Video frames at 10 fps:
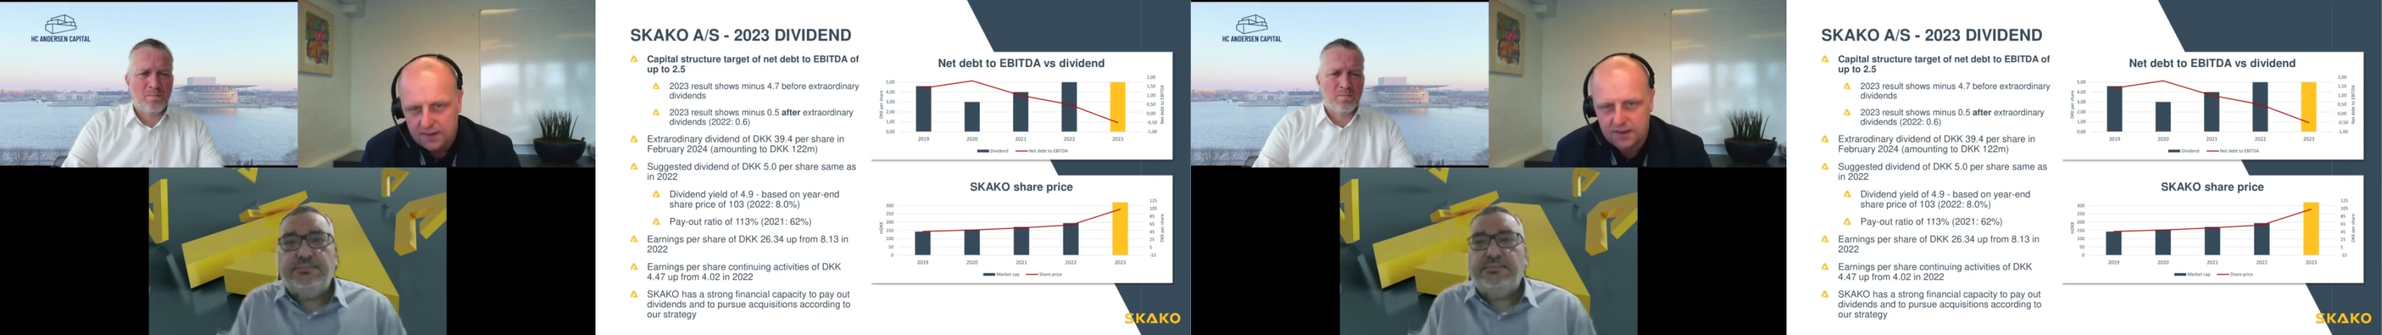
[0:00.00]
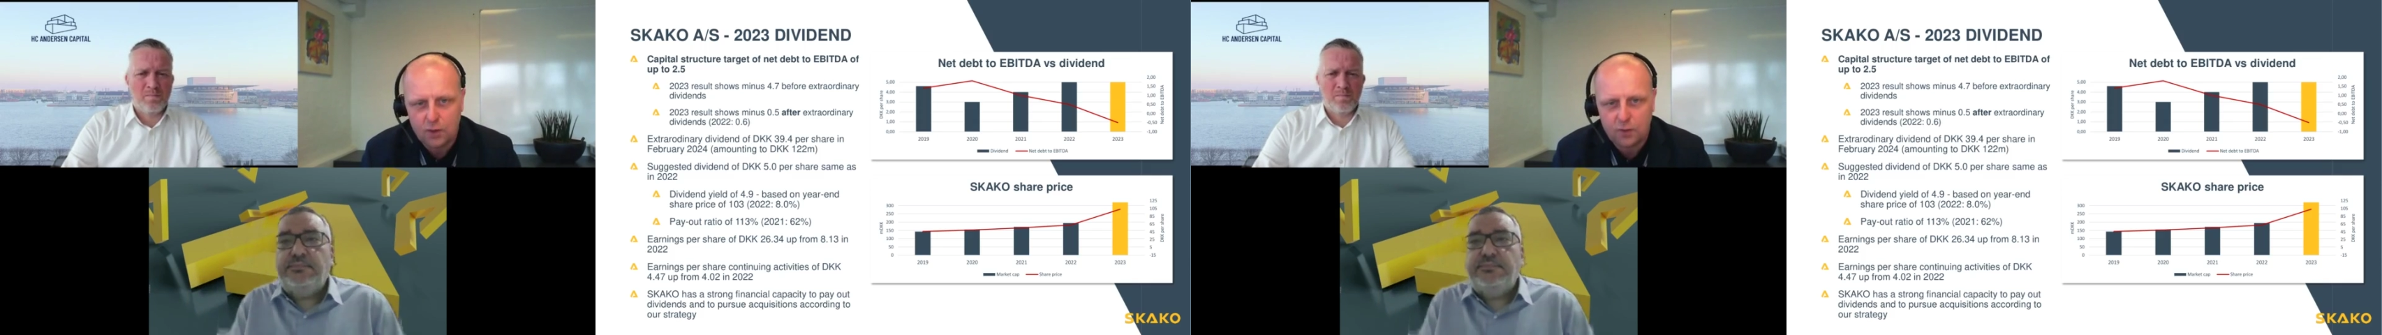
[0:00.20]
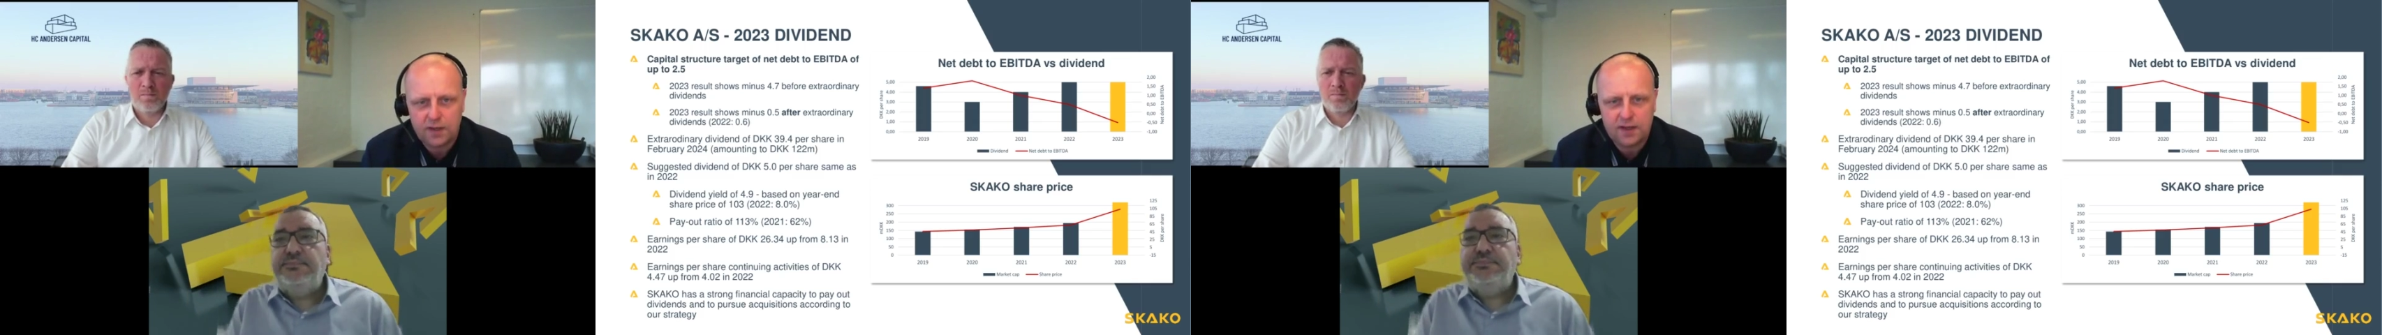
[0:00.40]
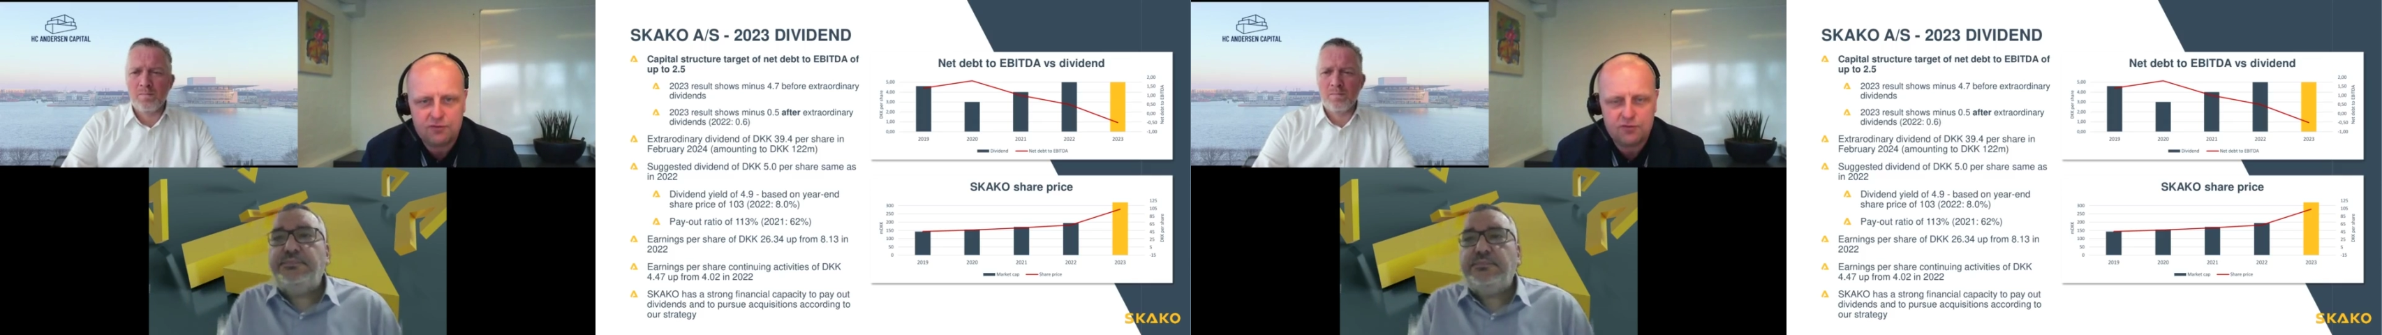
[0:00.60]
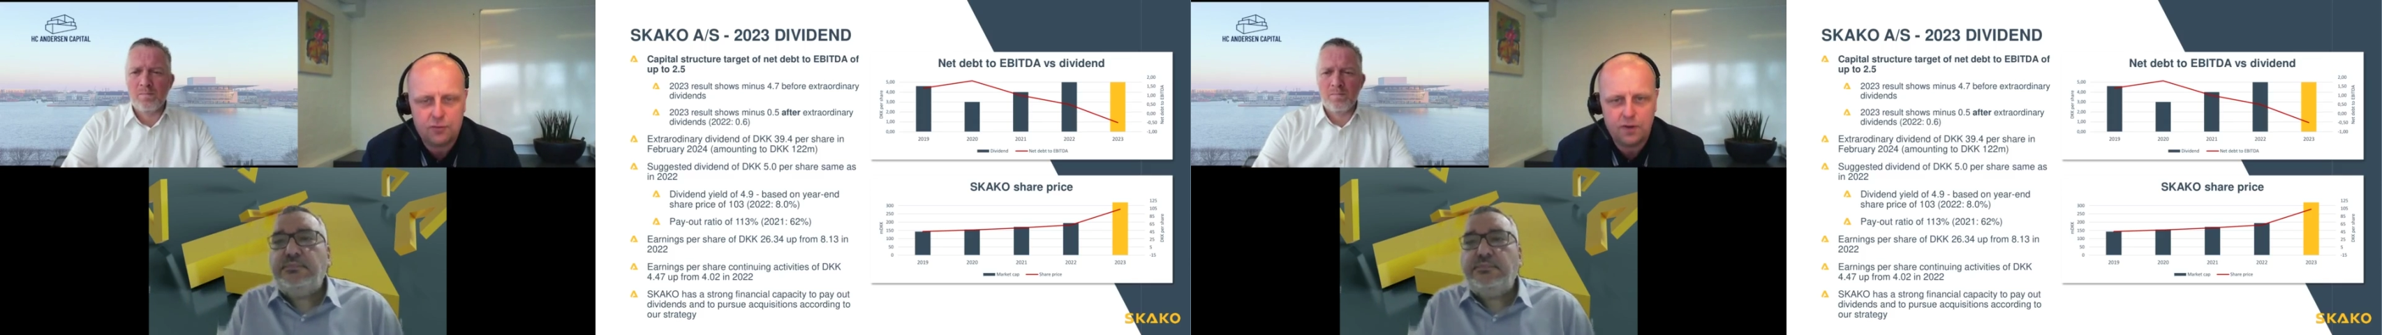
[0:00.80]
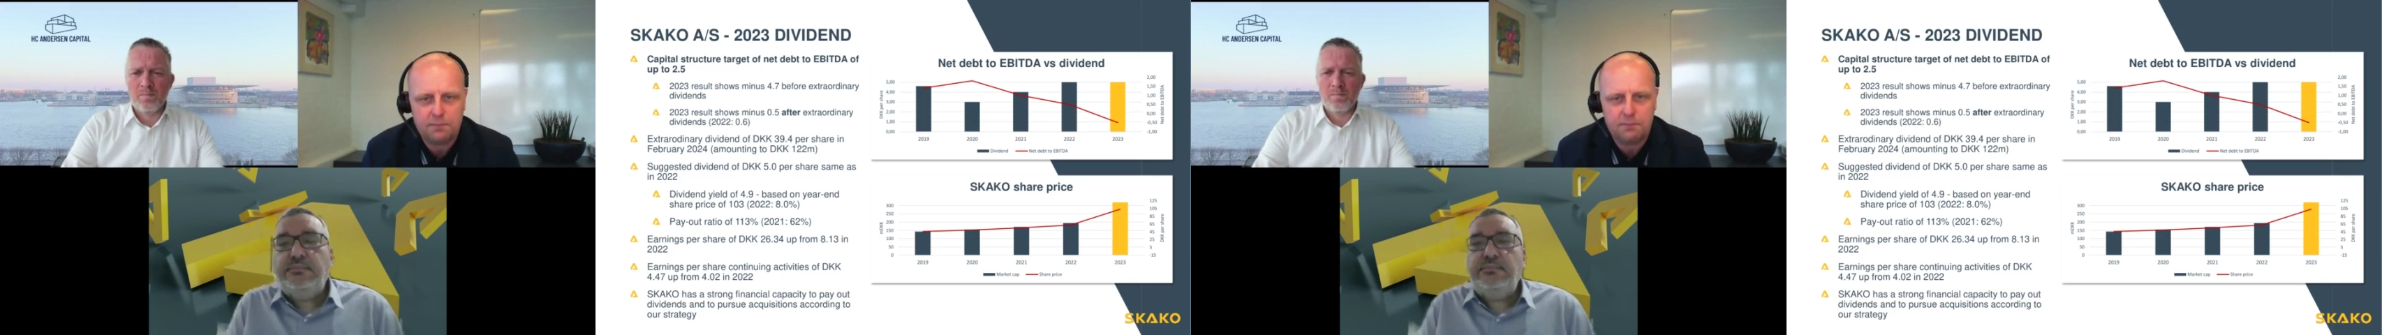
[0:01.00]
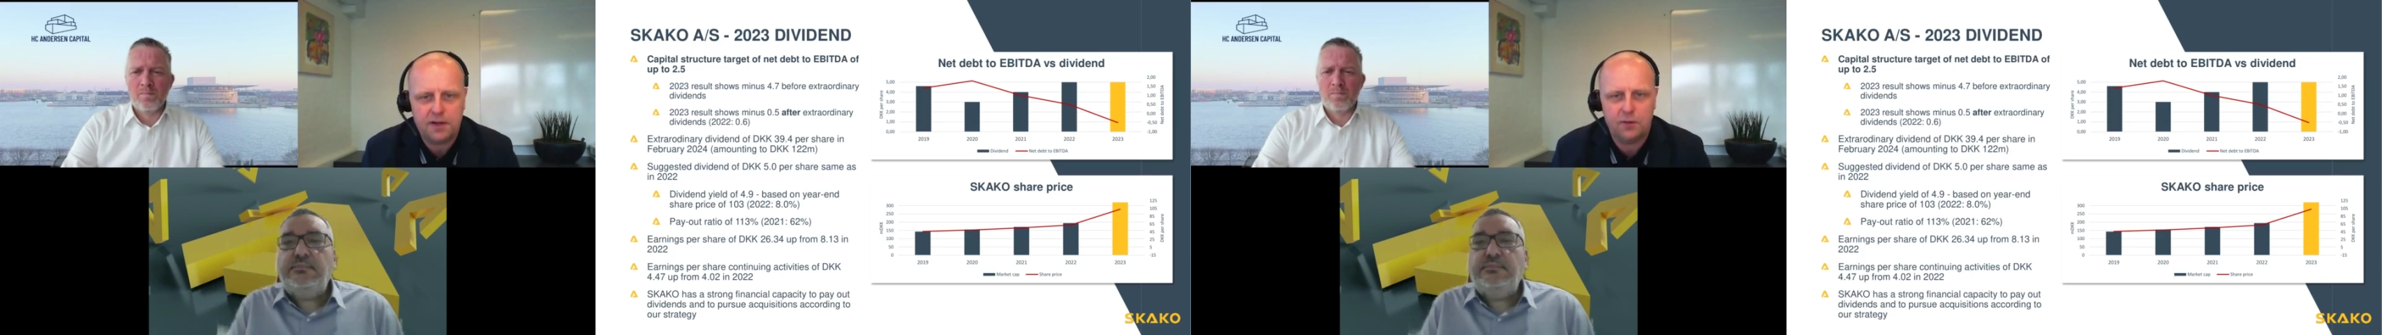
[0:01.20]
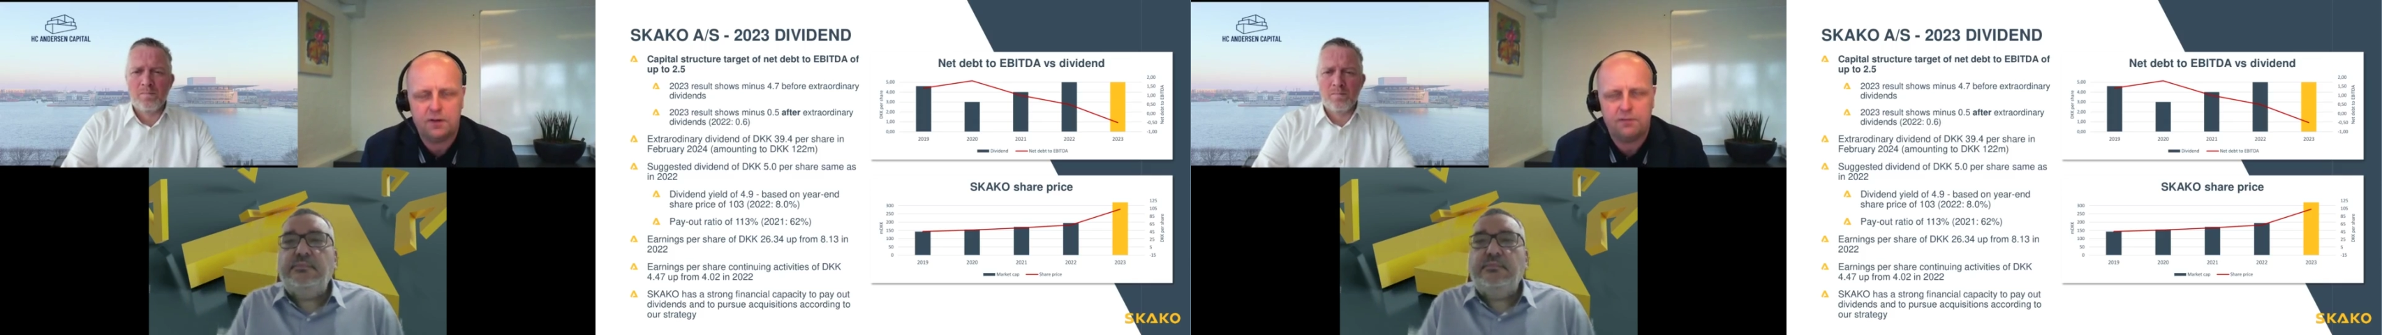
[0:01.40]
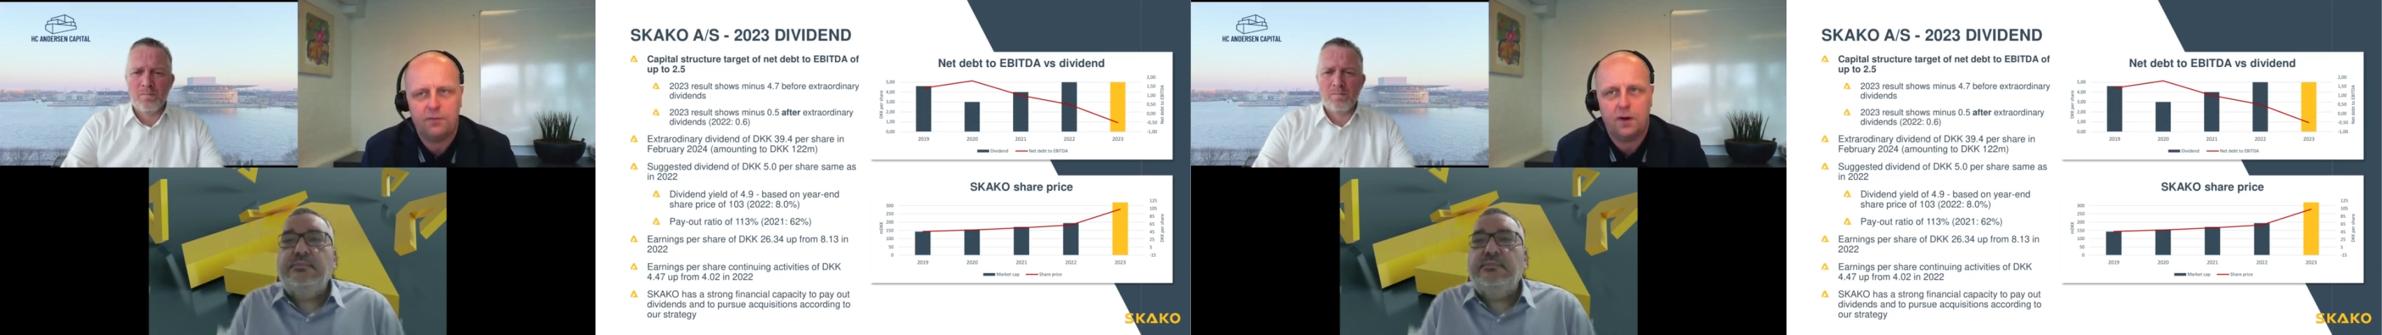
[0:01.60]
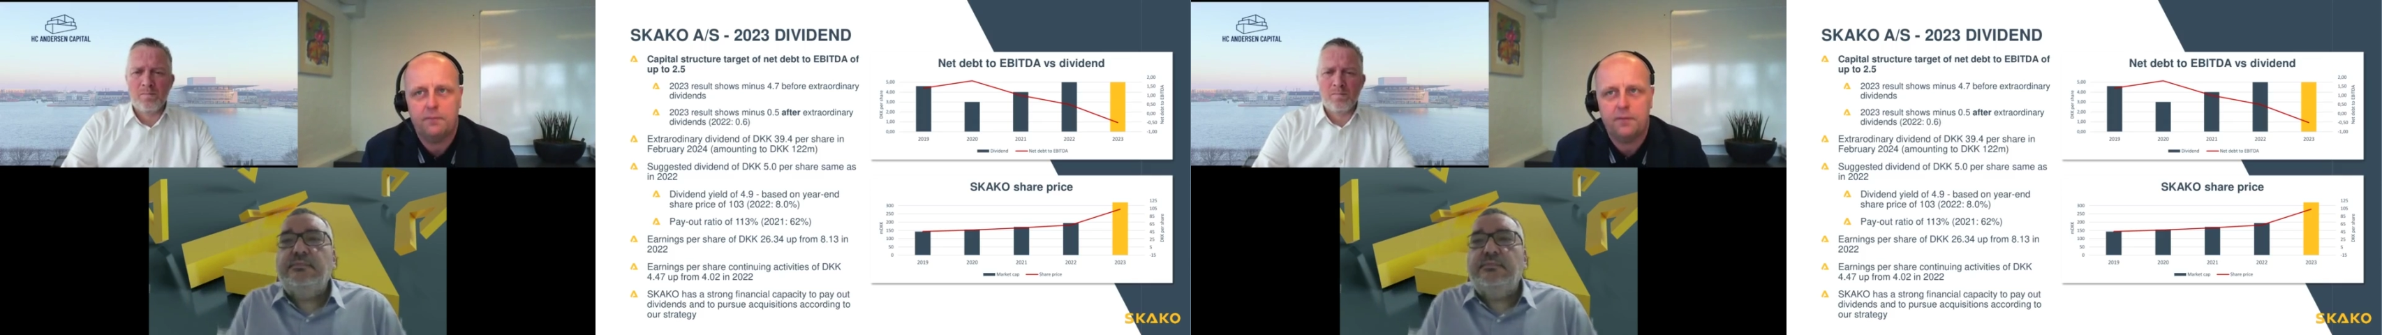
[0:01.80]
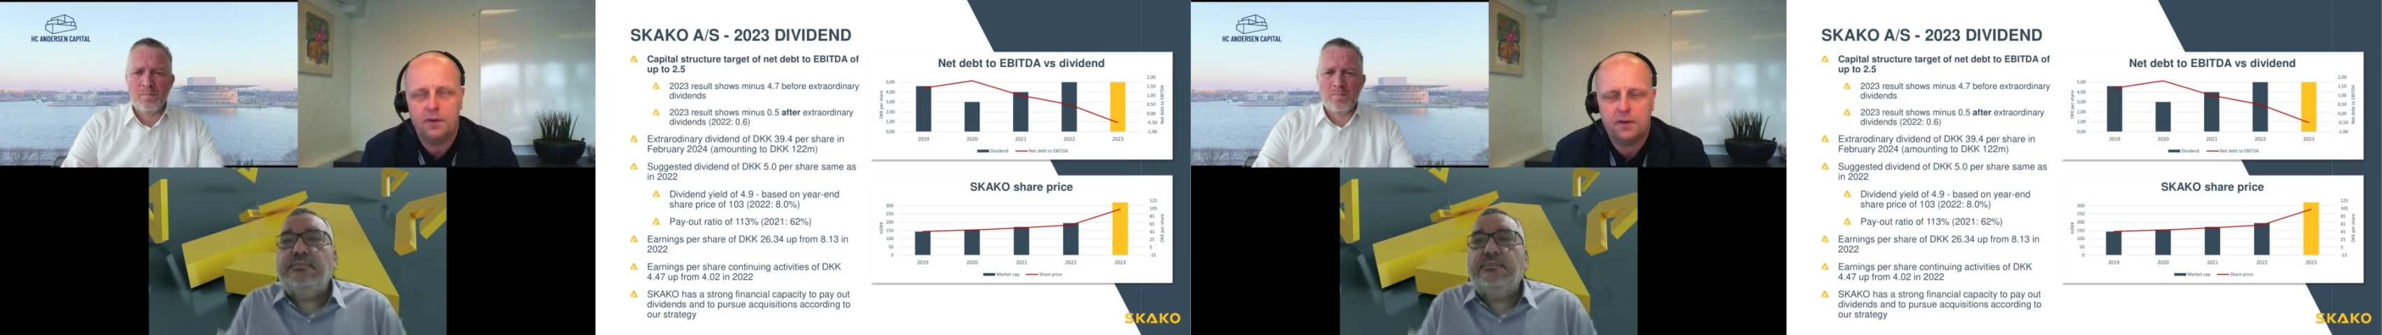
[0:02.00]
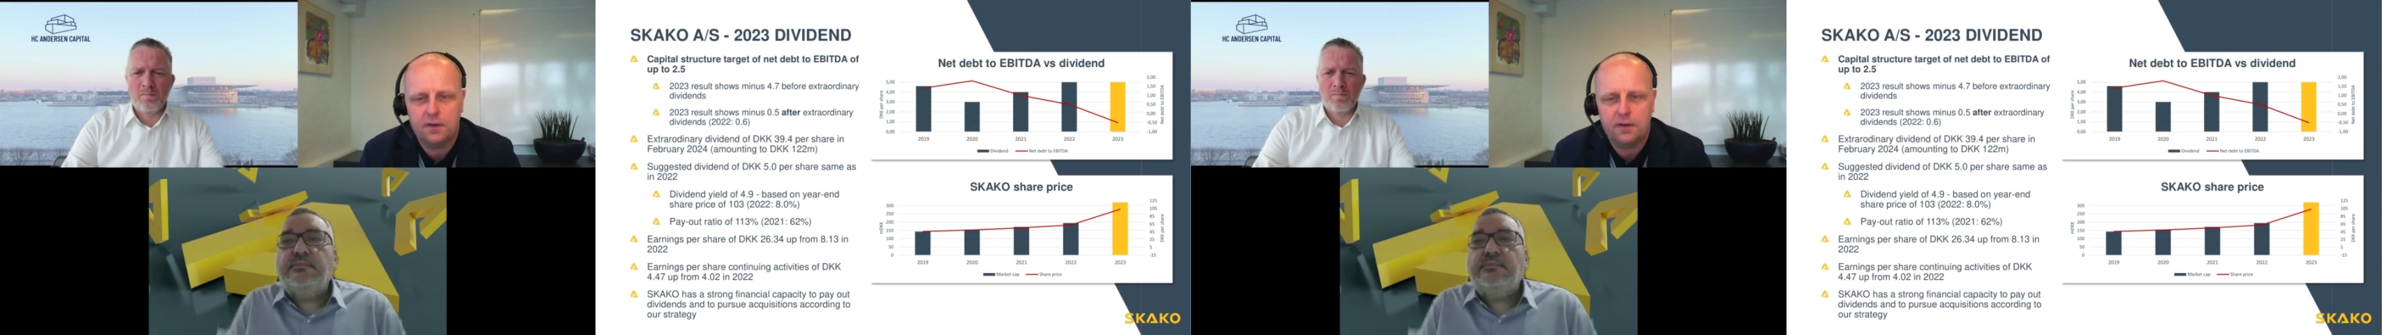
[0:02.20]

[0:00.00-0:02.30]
looking into a period from